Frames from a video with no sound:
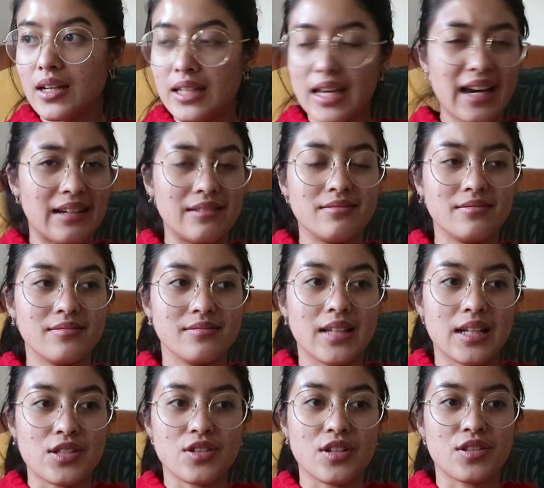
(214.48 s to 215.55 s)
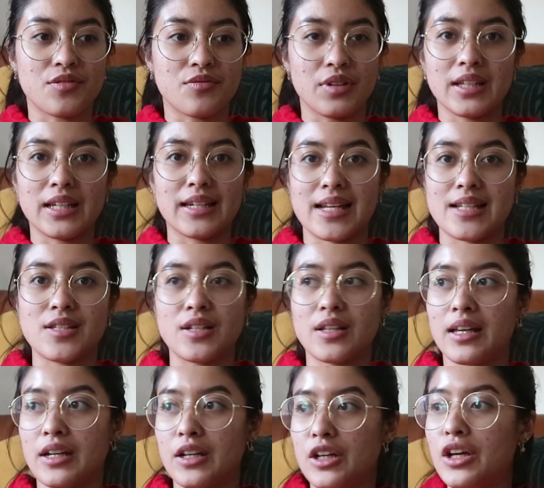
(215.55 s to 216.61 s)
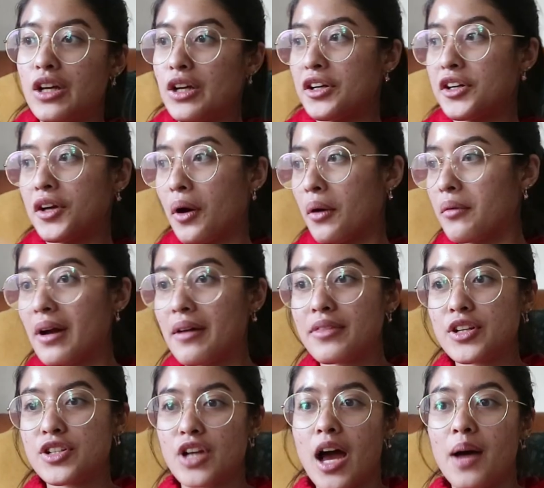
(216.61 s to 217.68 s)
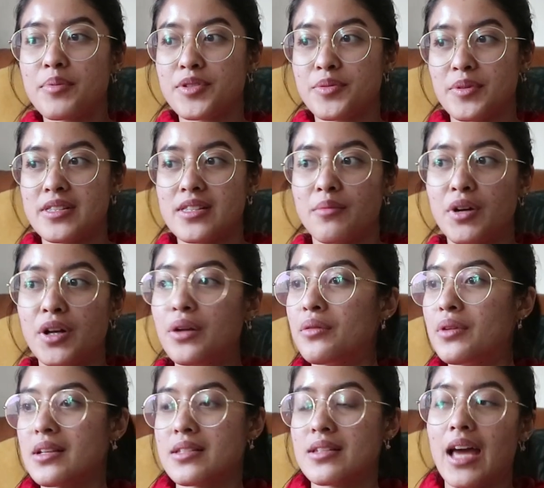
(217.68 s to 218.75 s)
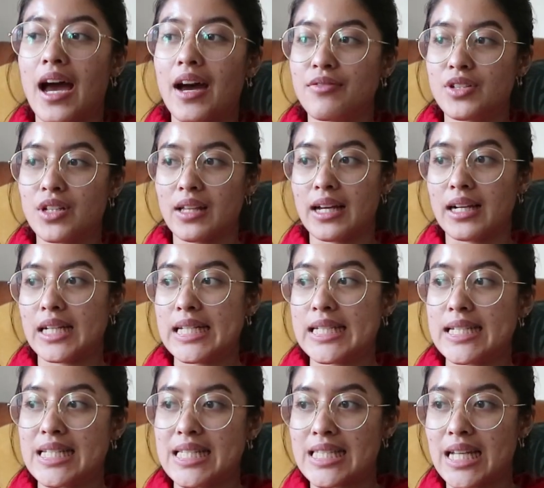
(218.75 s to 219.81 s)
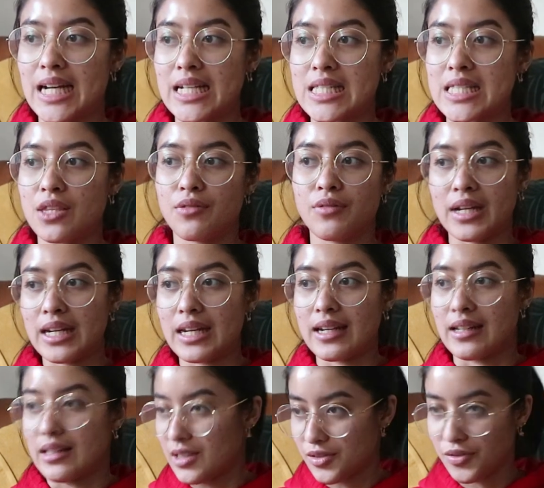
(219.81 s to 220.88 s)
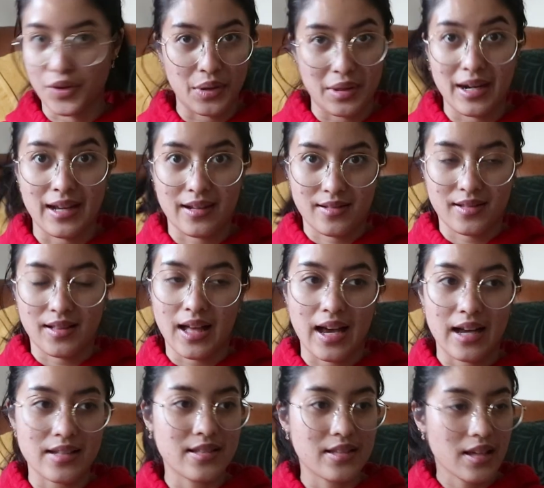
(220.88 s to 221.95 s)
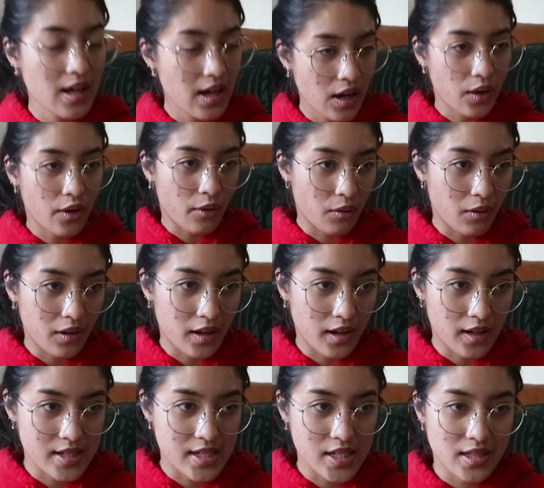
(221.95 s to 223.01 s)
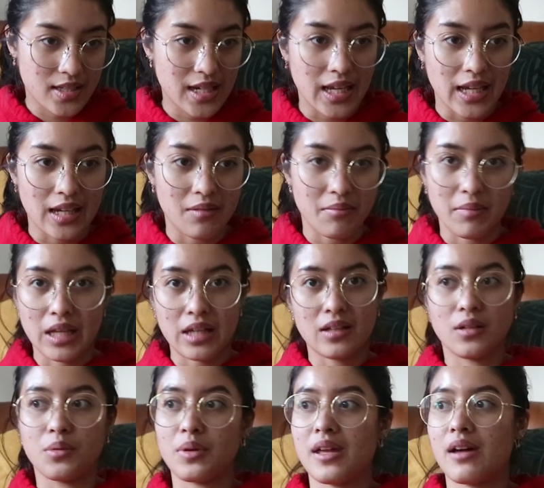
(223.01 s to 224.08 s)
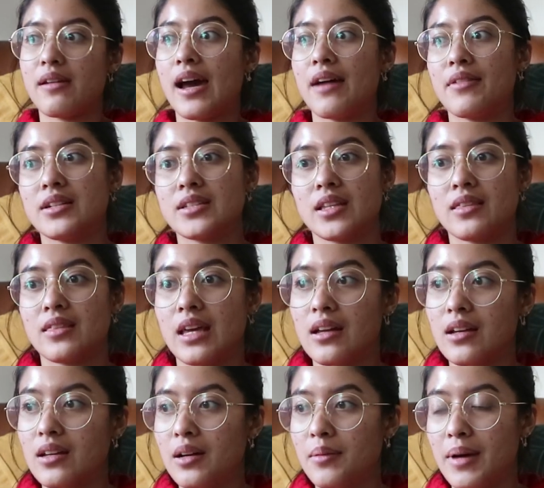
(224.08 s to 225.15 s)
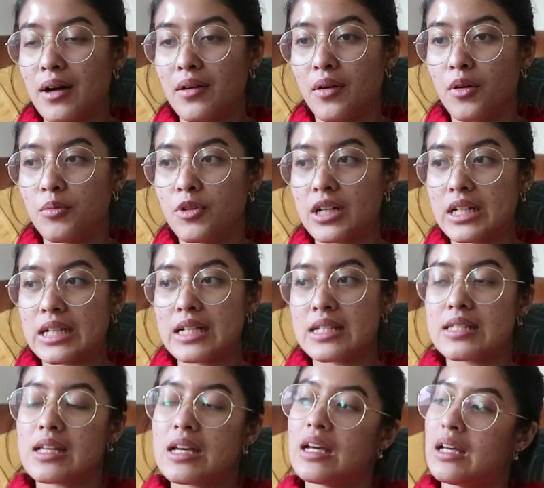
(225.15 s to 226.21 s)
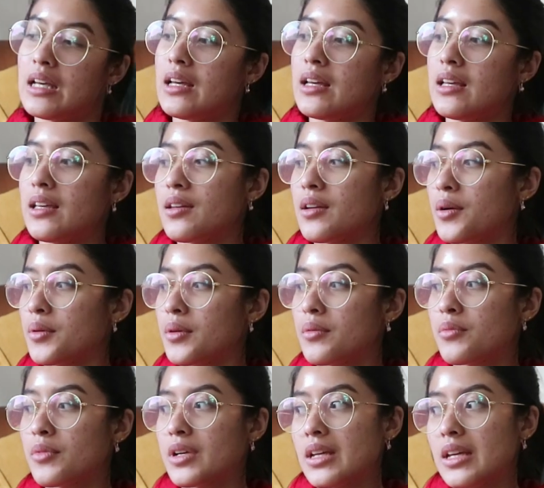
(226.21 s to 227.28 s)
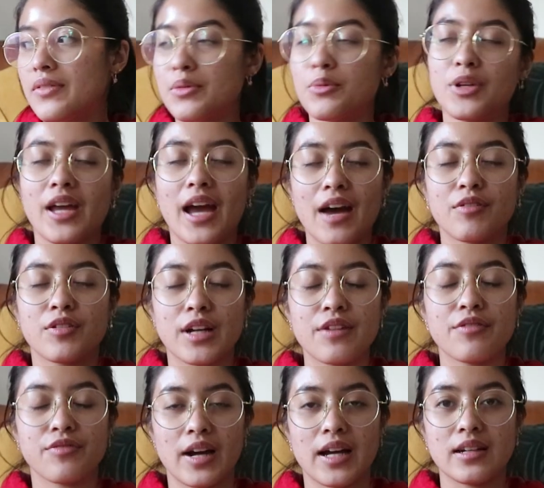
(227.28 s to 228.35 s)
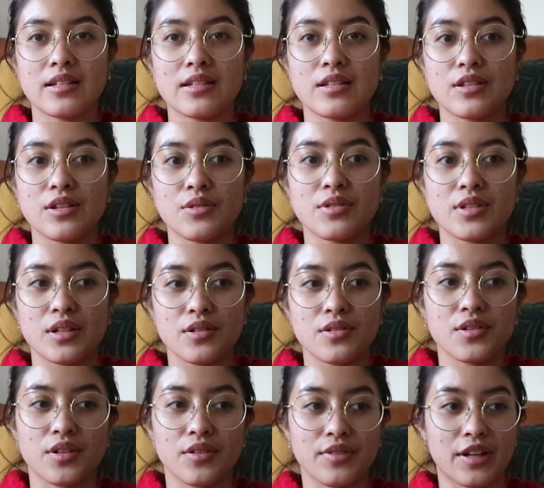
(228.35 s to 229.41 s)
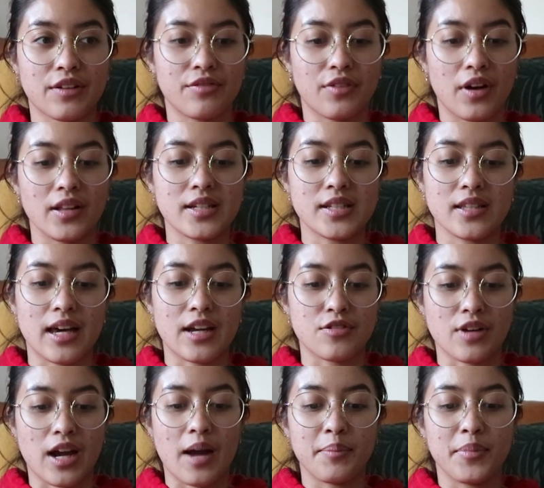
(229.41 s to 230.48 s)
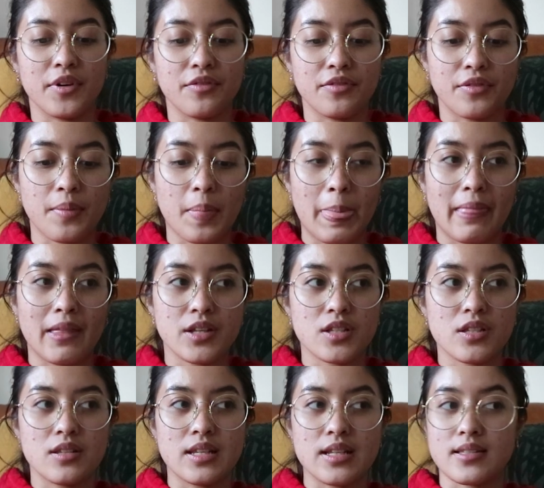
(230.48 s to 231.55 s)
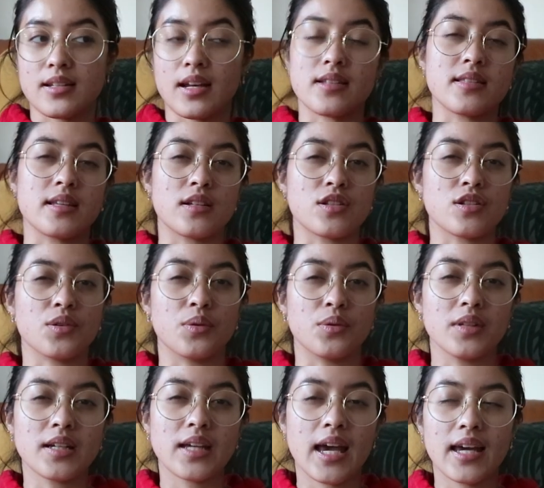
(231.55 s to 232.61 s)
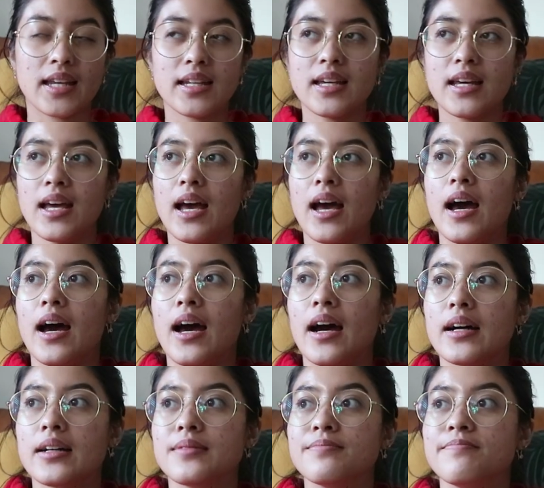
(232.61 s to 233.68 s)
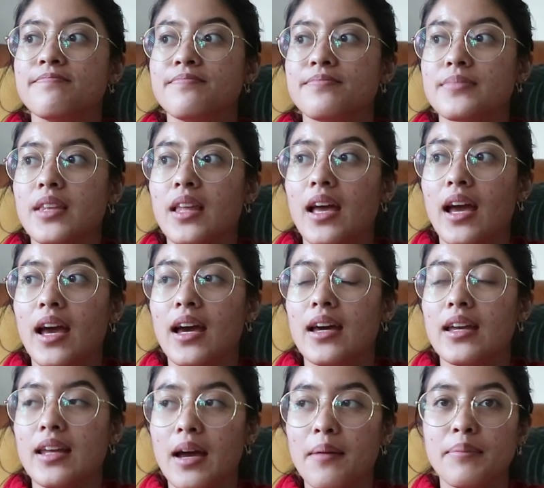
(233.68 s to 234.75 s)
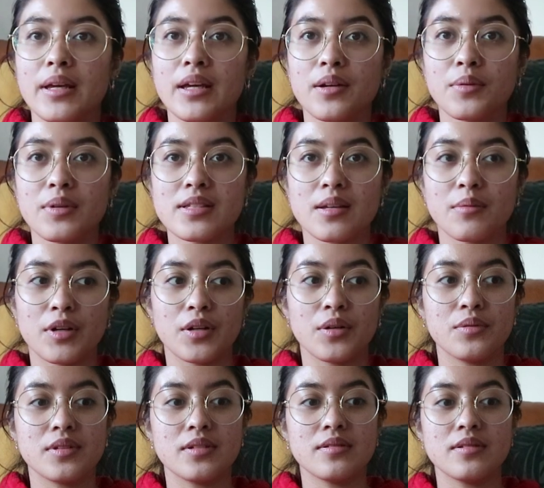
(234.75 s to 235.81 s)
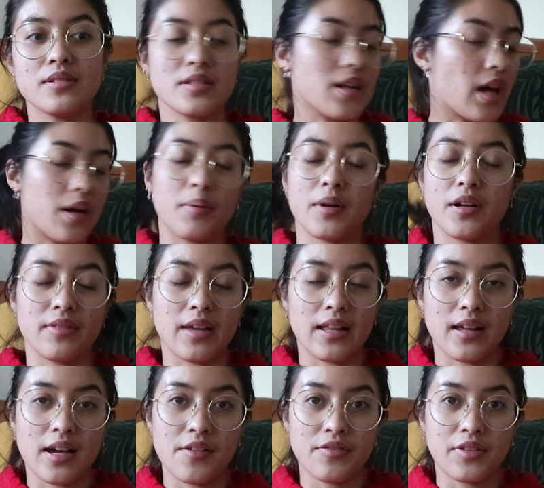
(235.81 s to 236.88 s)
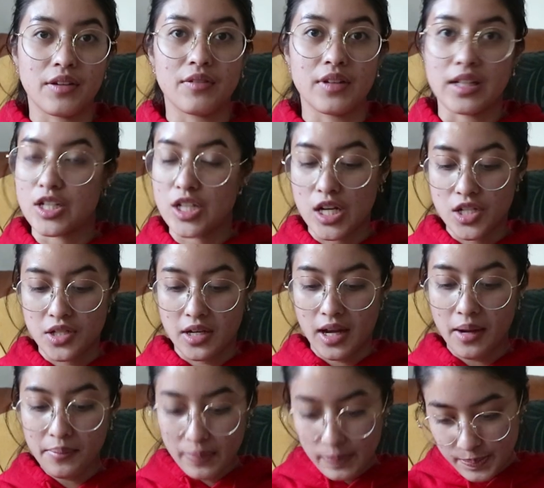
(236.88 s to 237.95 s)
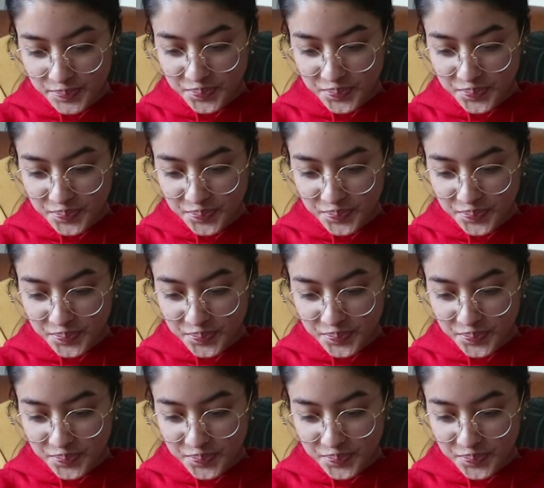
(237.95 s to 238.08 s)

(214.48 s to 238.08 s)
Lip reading: Yeah, that's just really nice to like go around the shops with someone who doesn't have to like discuss the readings for the next class, or just to eat a meal without having to think about homework. Because, you know, even when you have great friends, you still sort of like fall into that trap of discussing school again. And yeah, being with someone who's not a part of that life can really change it up.